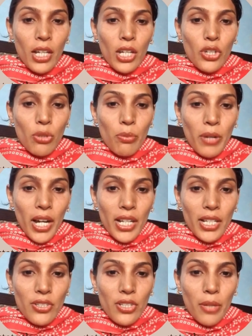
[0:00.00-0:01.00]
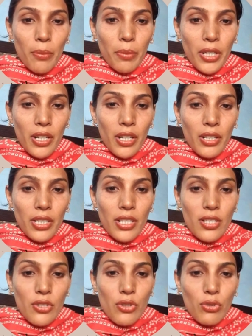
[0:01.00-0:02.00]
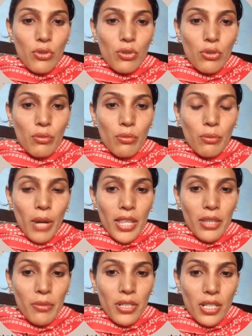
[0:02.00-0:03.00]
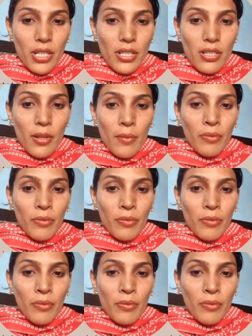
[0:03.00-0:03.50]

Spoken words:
You might compare this to mathematics,